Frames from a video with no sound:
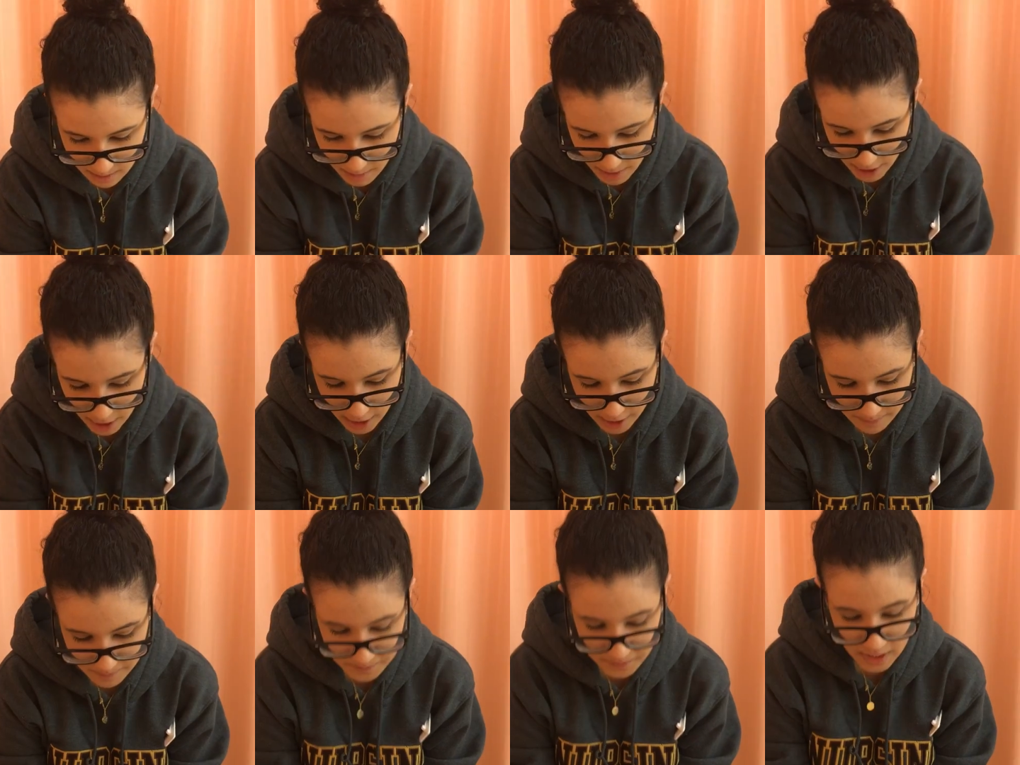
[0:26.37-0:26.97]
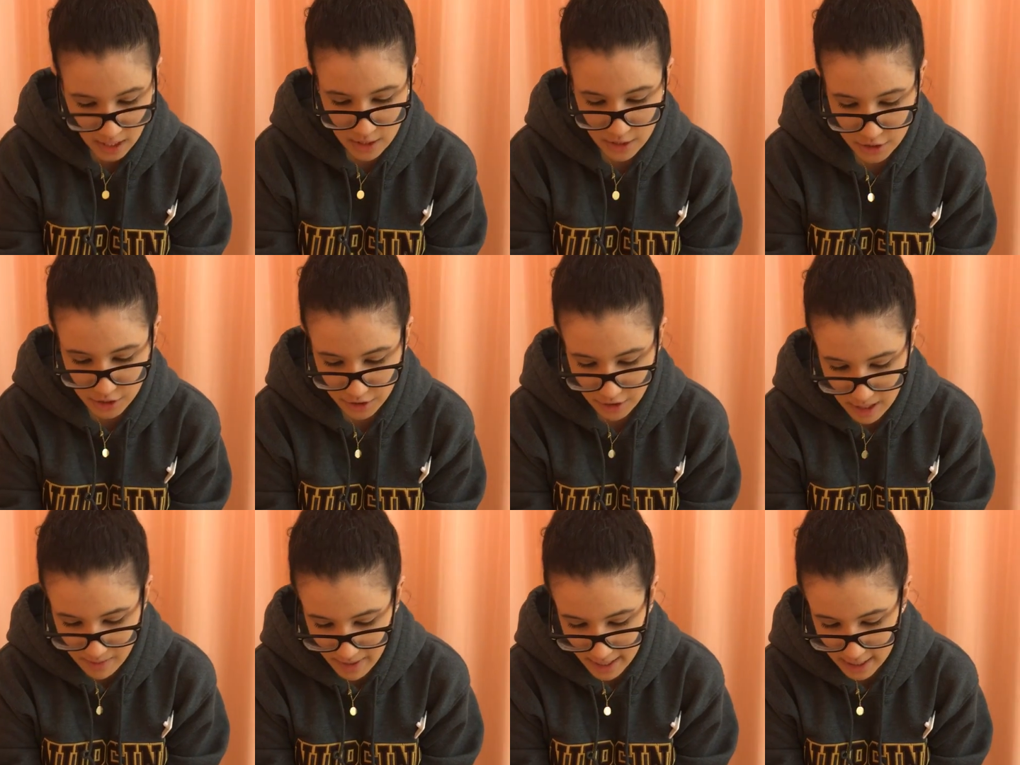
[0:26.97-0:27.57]
the MAR.
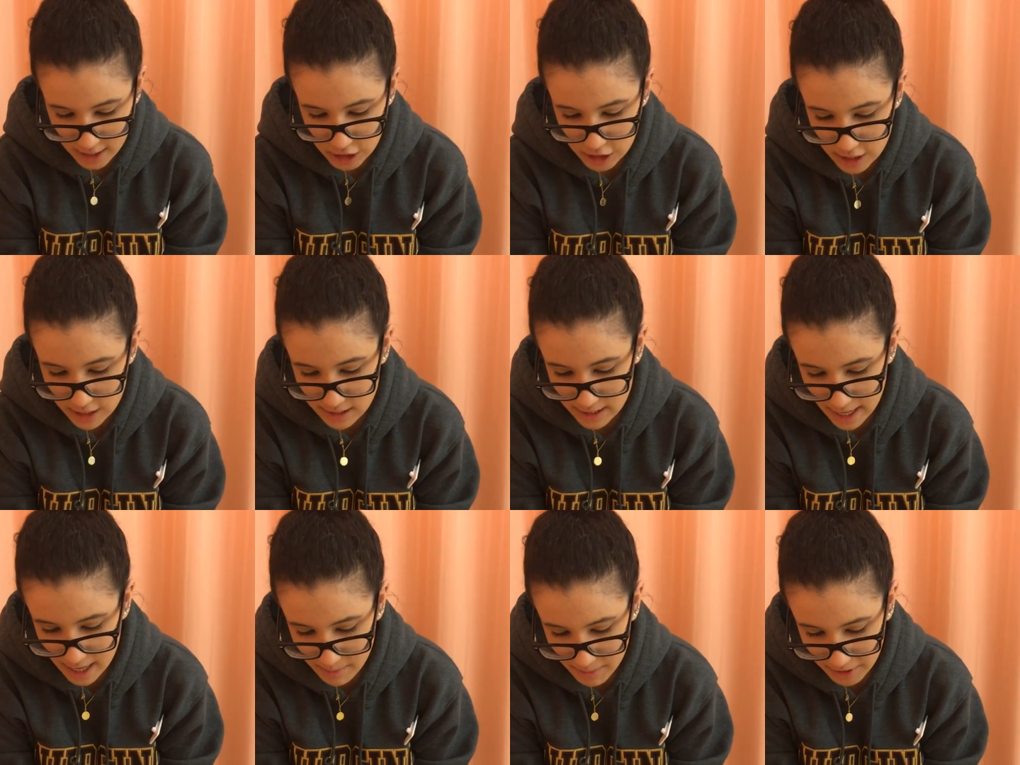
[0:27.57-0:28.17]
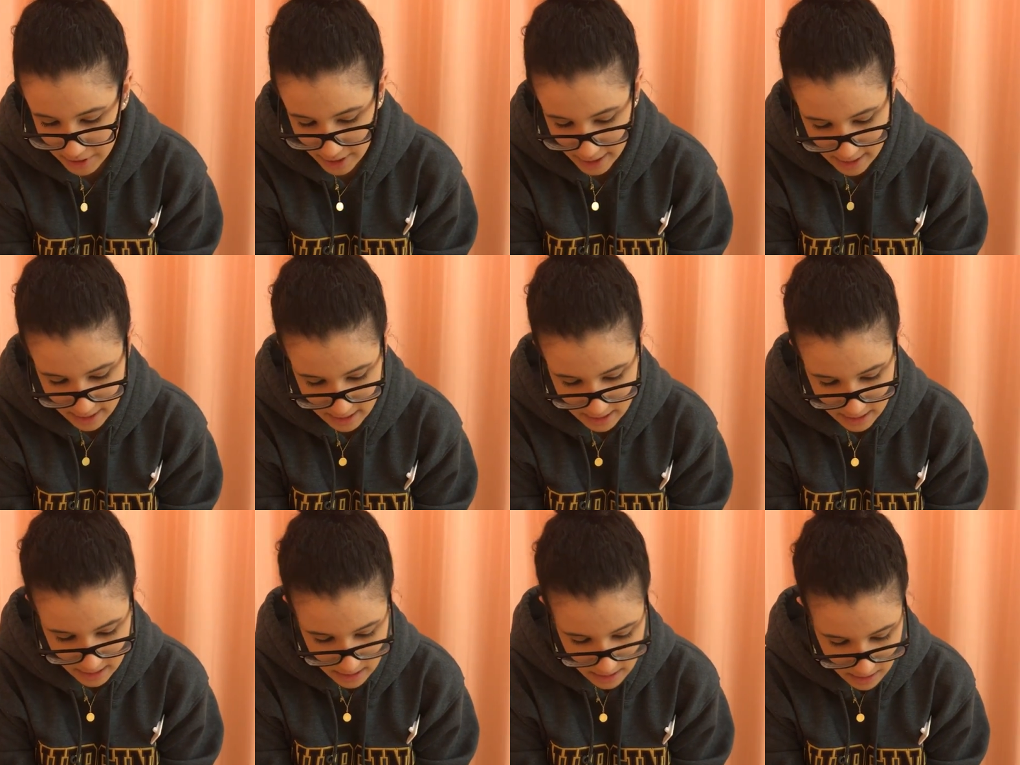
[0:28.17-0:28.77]
So our patient is Amaral,
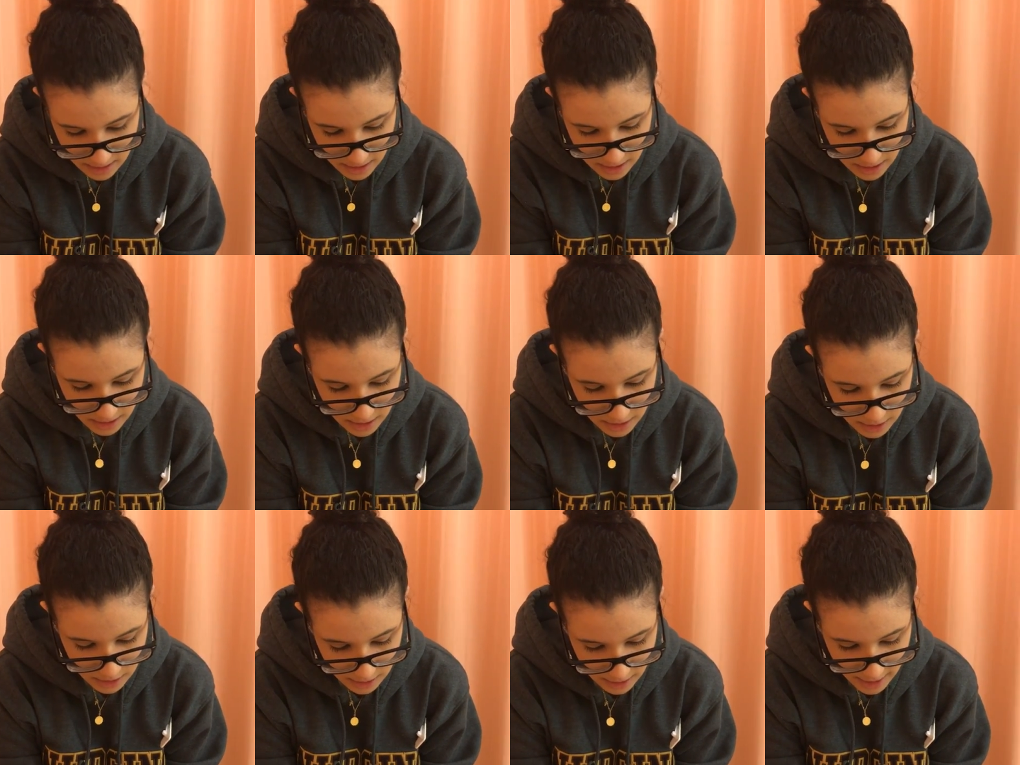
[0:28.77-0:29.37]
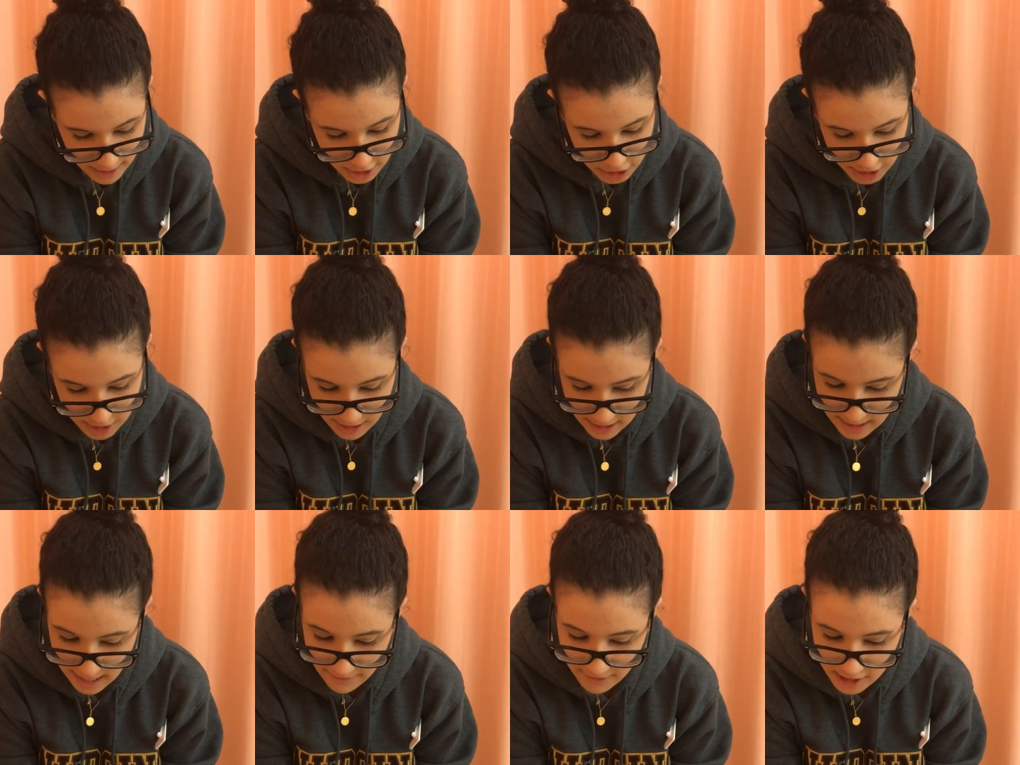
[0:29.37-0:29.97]
and she
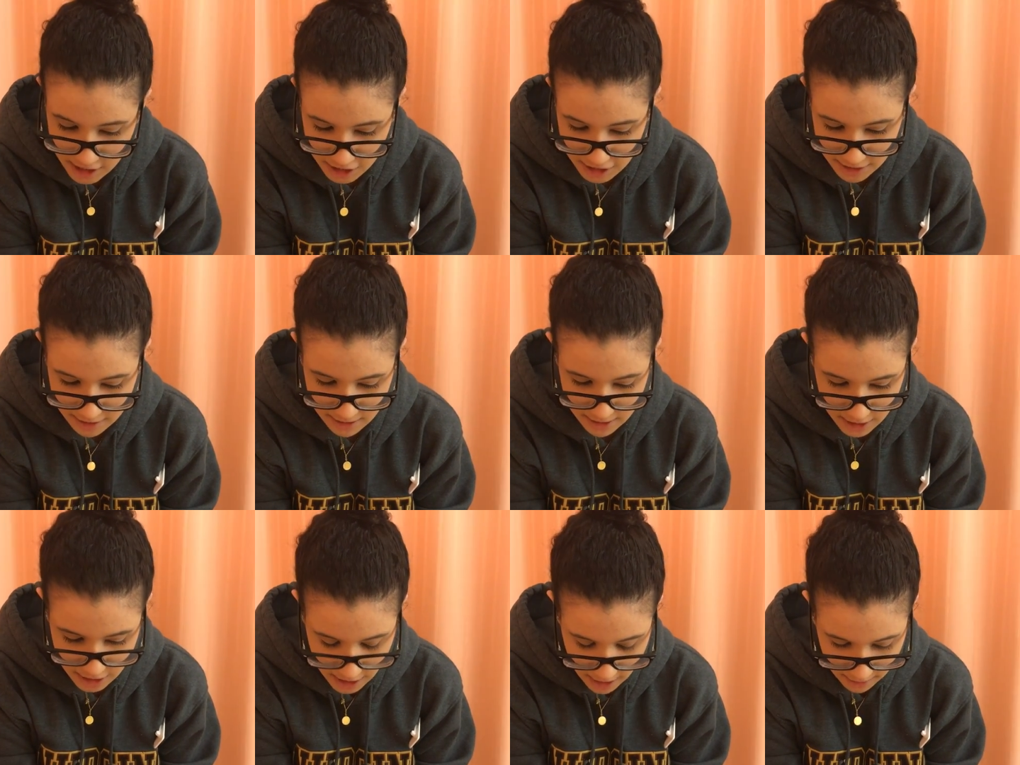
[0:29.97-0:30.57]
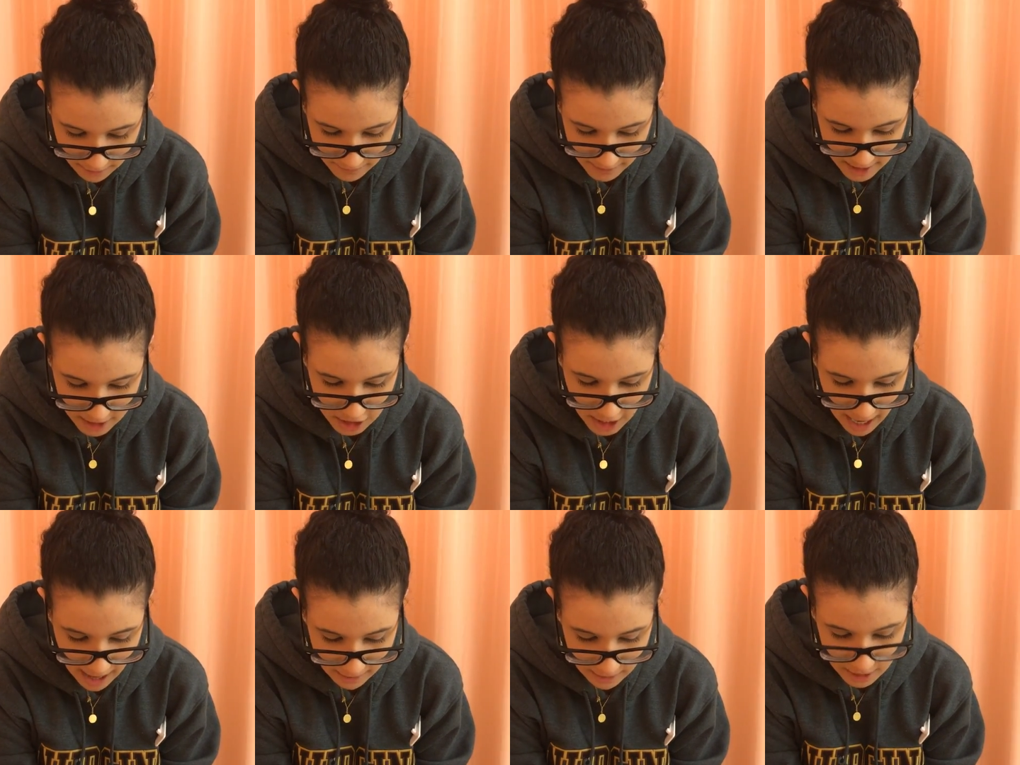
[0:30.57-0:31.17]
does have a
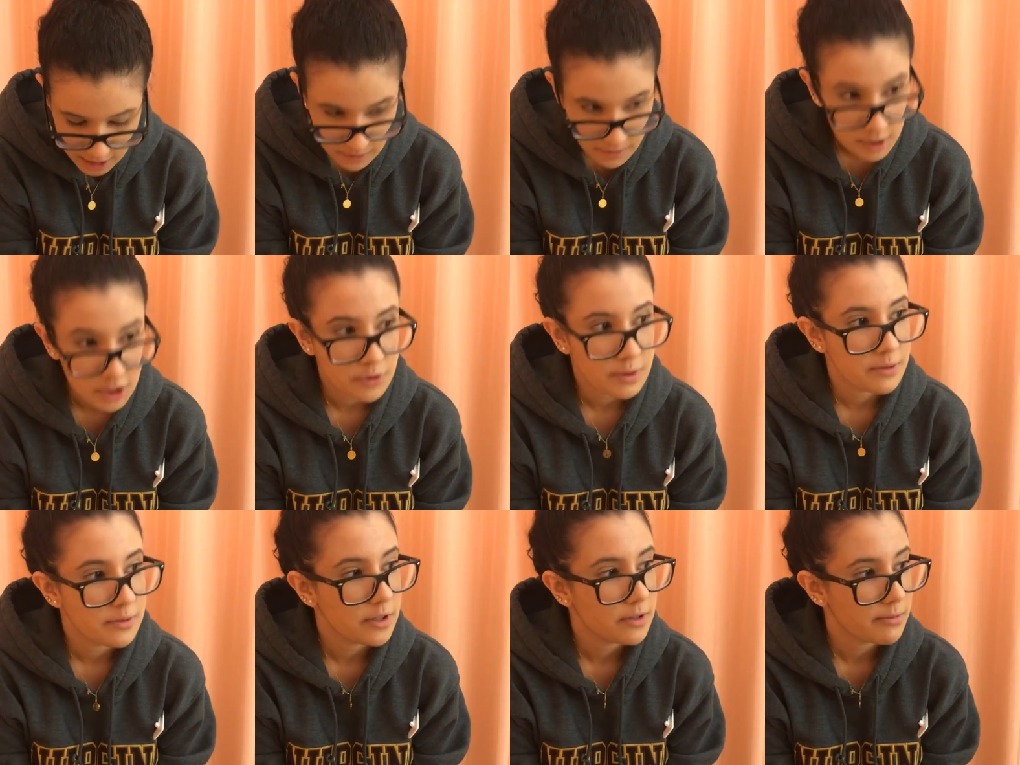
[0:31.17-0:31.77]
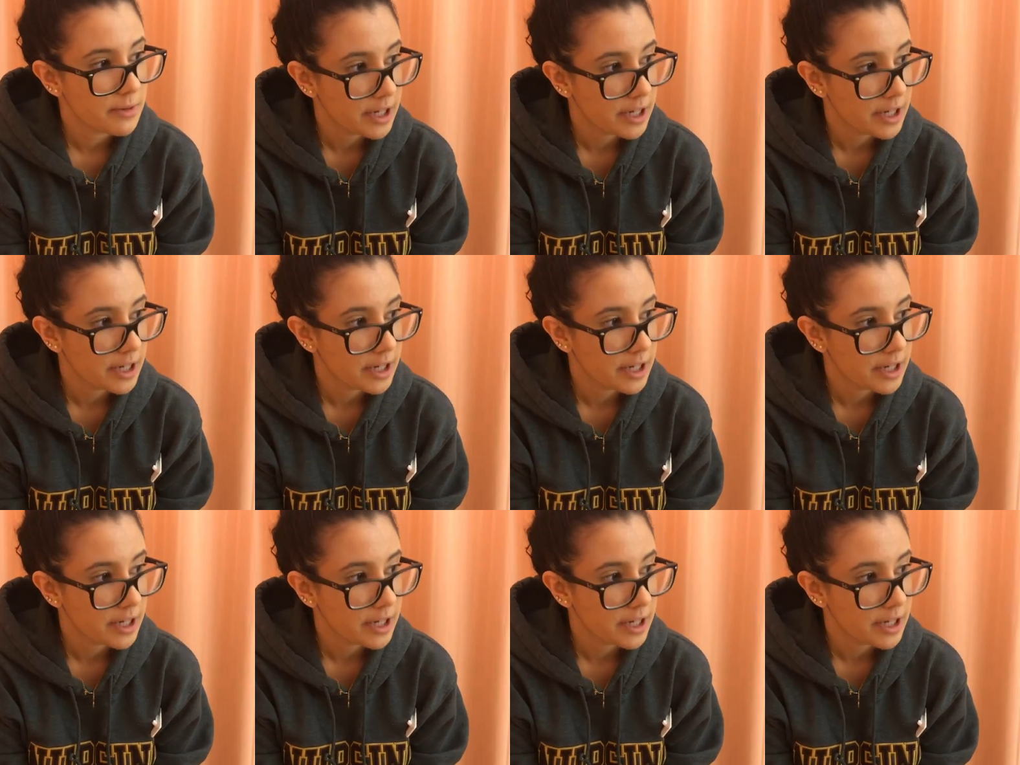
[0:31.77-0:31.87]
shellfish allergy, which we will